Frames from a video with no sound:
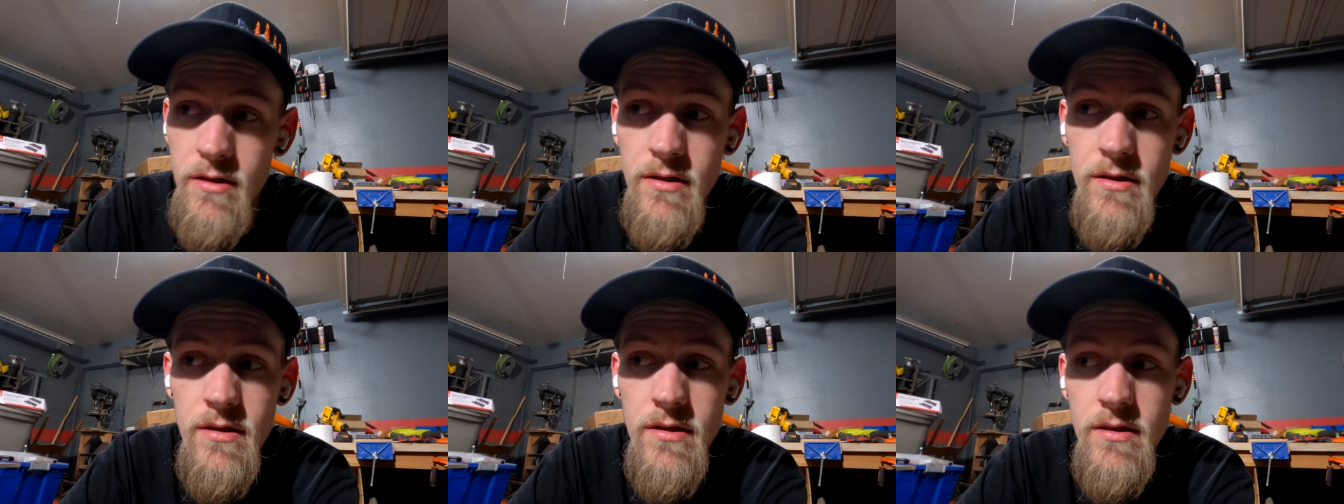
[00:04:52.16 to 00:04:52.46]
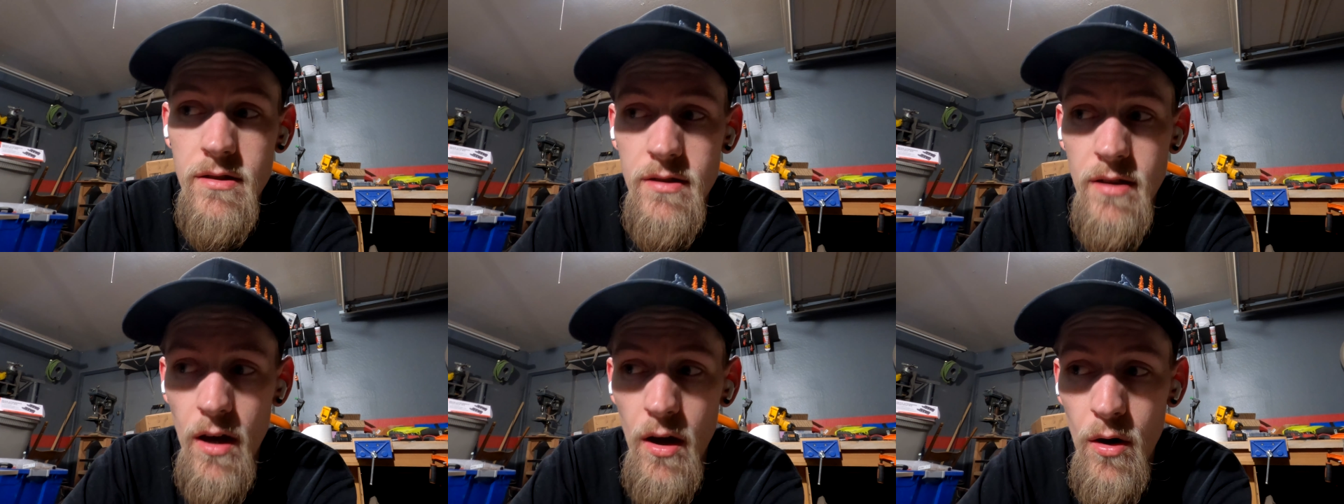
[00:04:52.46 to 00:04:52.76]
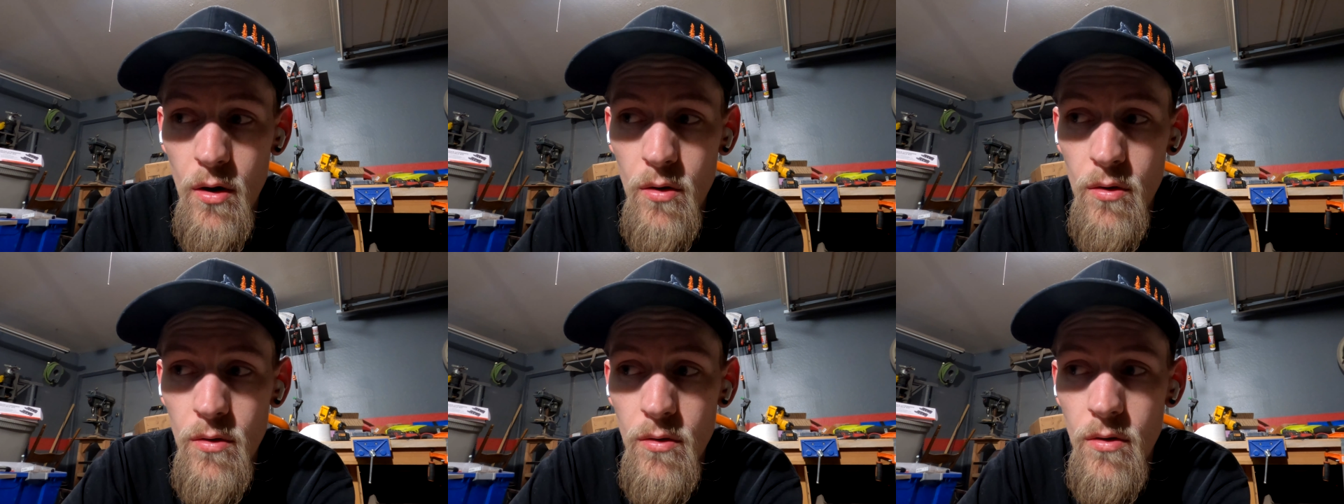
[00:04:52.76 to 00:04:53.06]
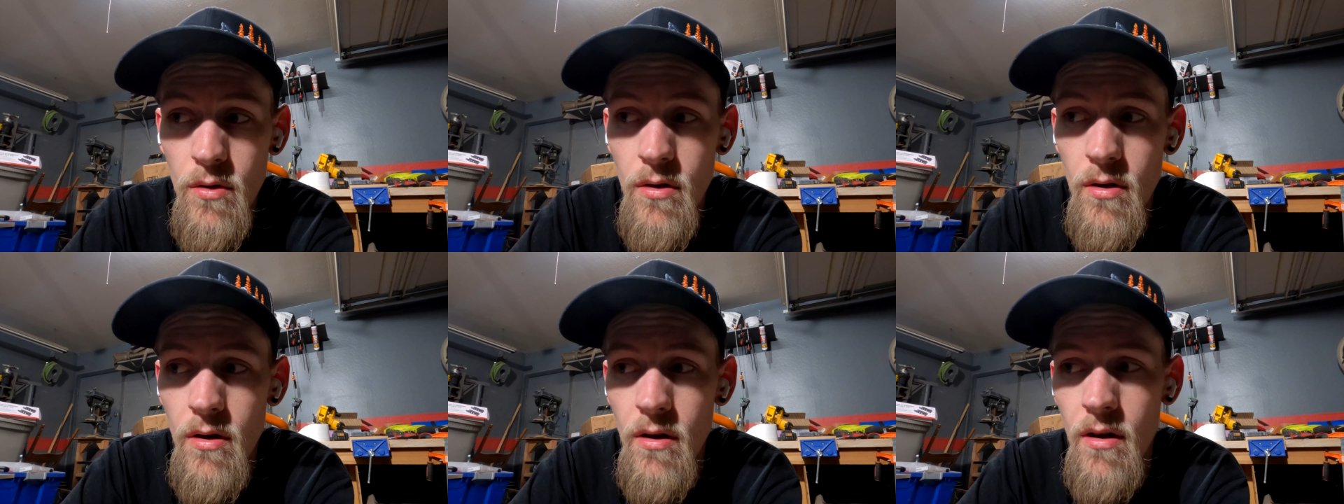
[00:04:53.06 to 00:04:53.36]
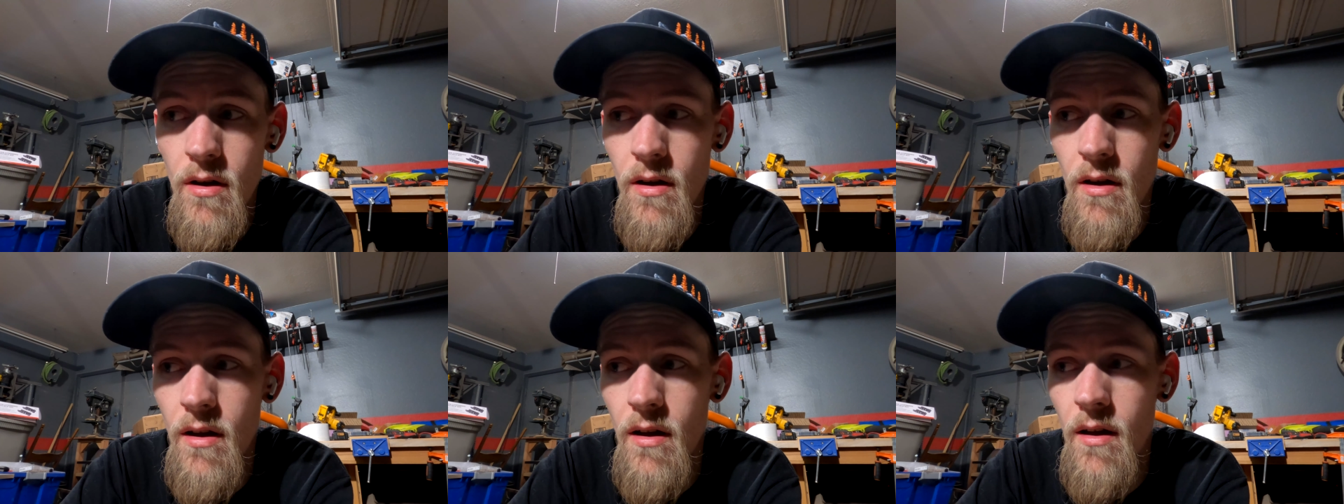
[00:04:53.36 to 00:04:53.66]
So
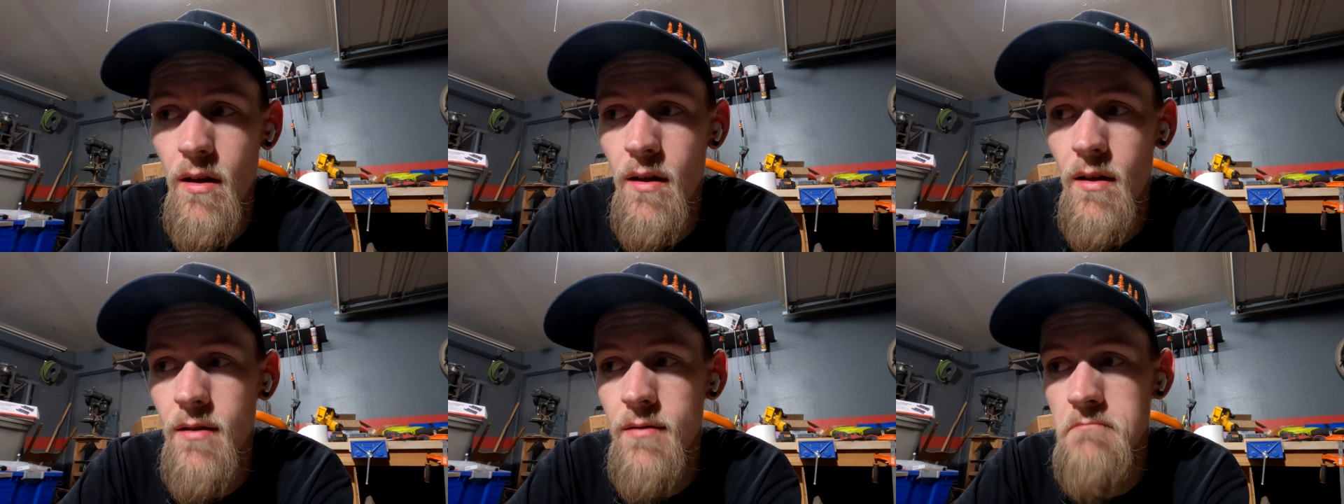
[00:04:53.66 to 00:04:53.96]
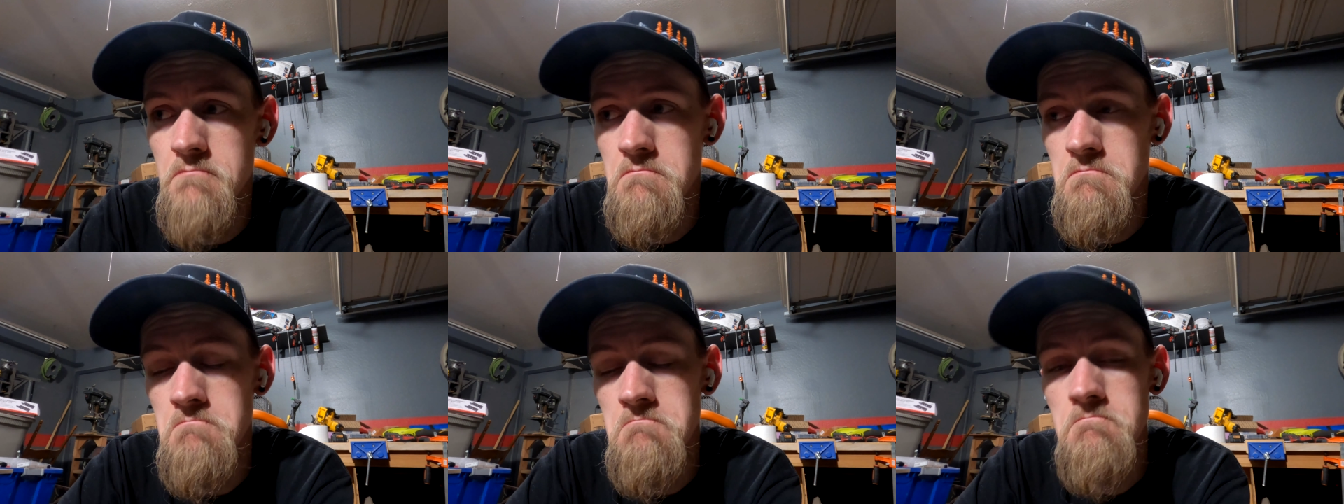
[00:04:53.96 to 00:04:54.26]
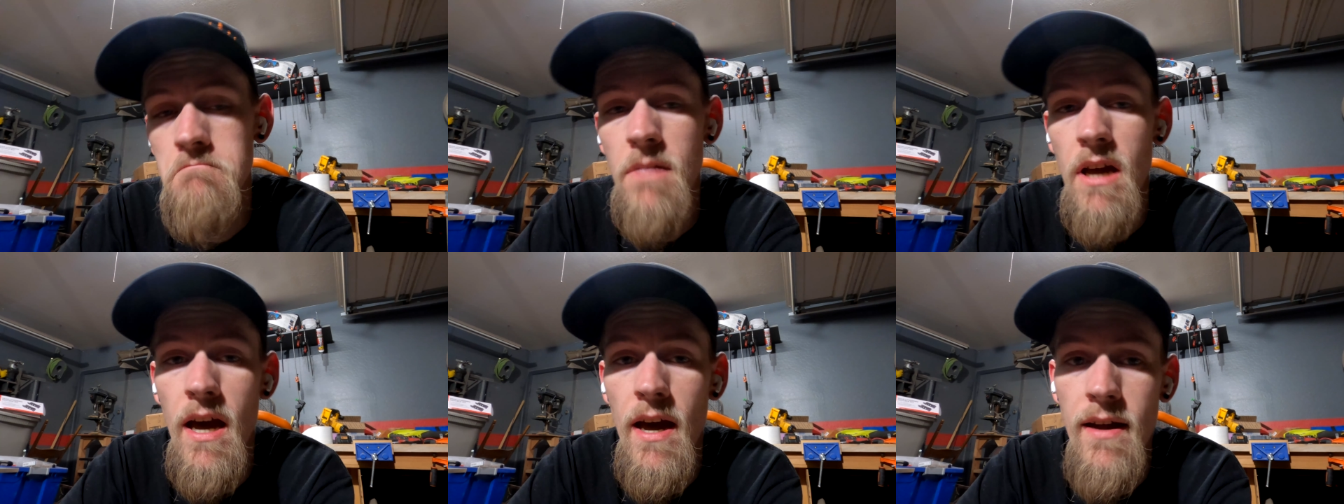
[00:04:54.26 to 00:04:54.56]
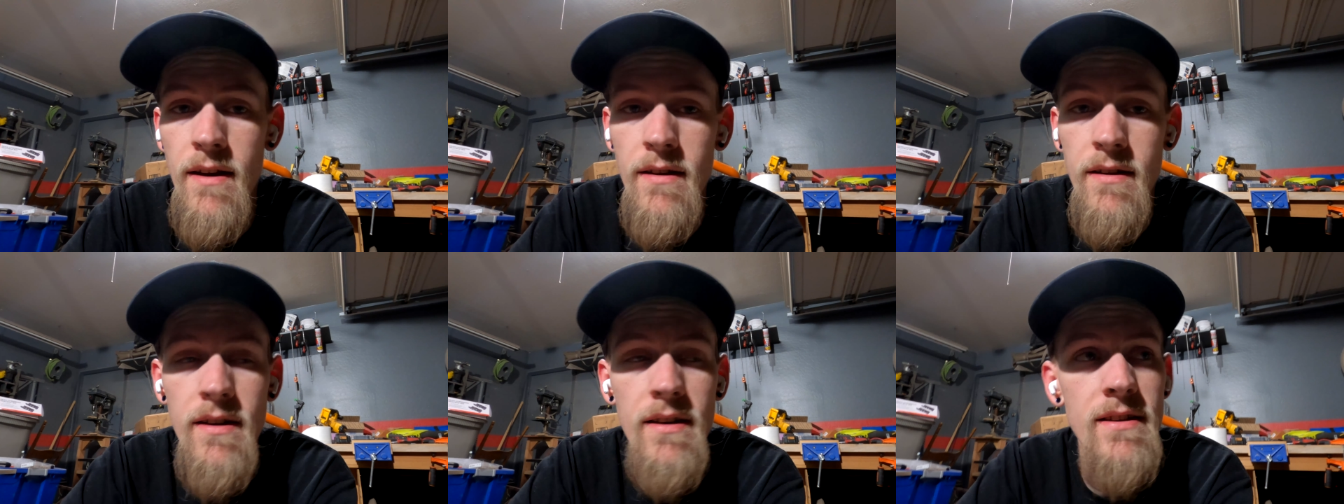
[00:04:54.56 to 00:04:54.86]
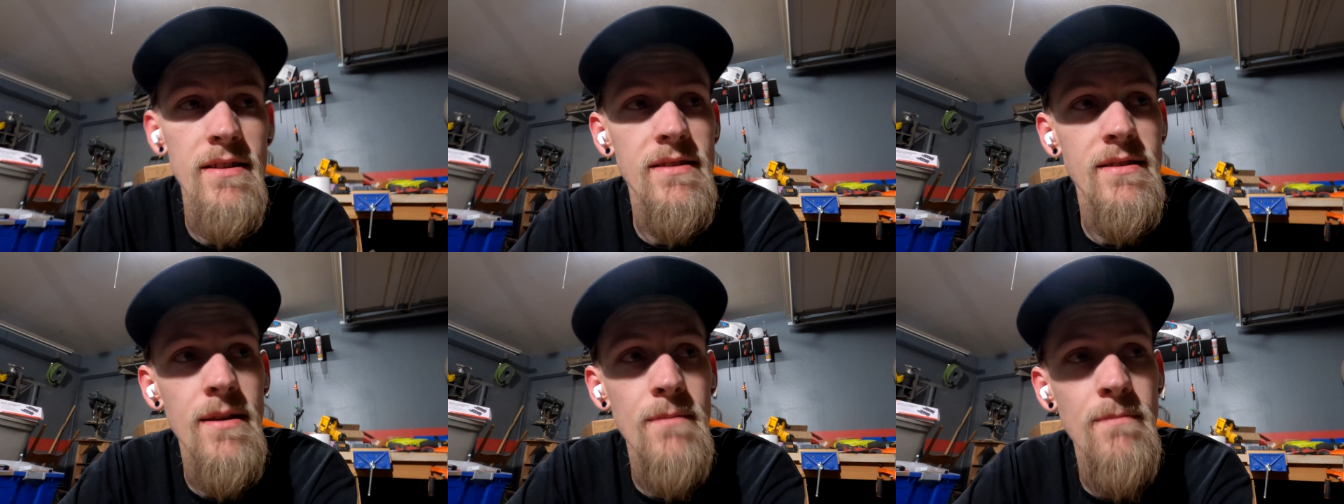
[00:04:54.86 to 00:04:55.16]
kind of
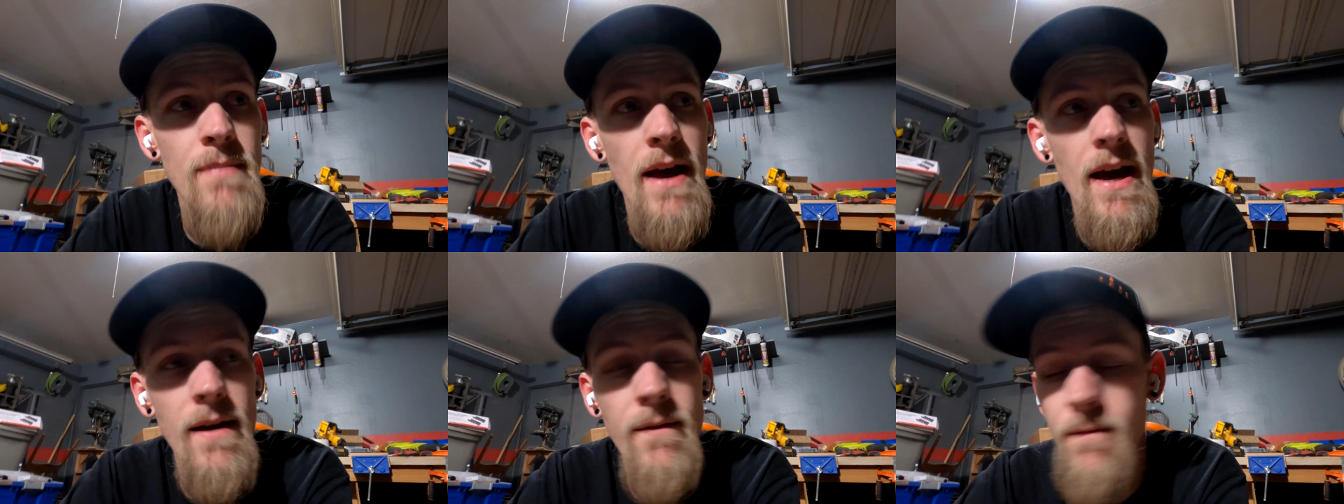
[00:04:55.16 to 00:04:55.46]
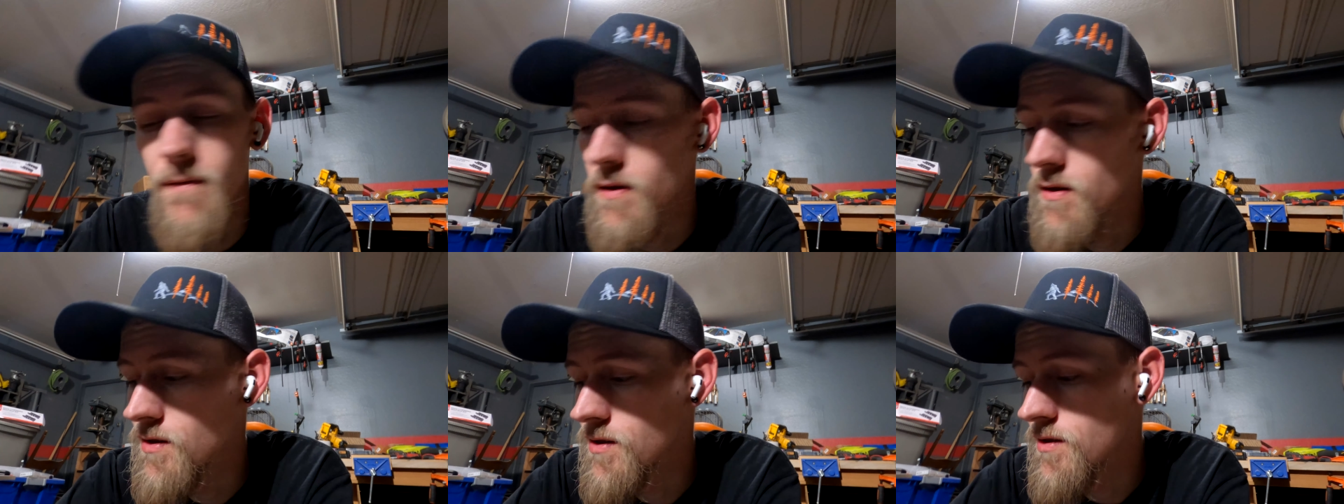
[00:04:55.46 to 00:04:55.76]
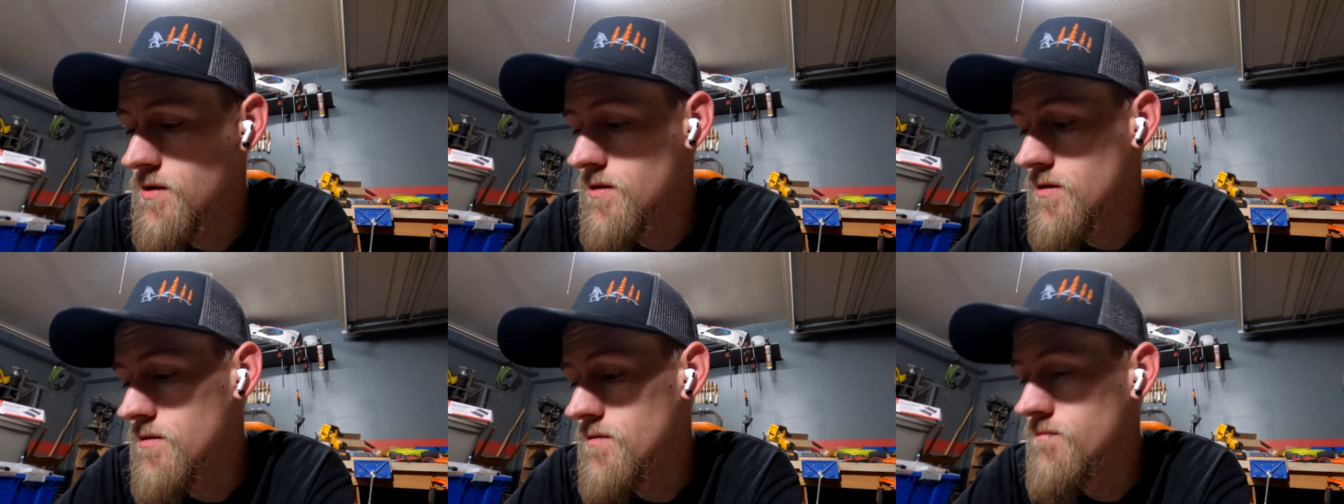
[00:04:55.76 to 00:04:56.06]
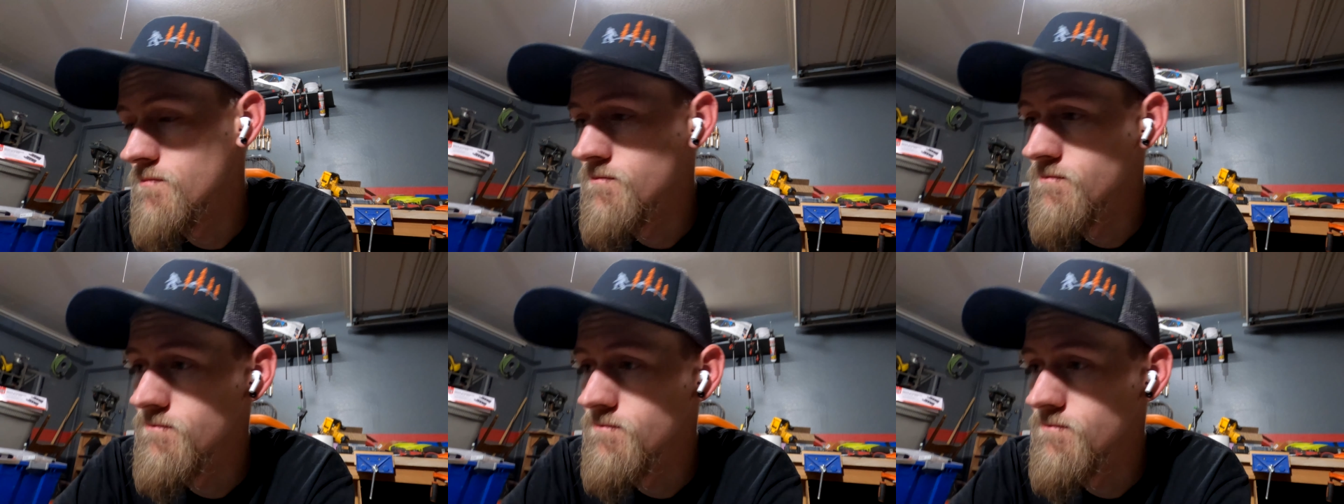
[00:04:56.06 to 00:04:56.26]
gonna sit back for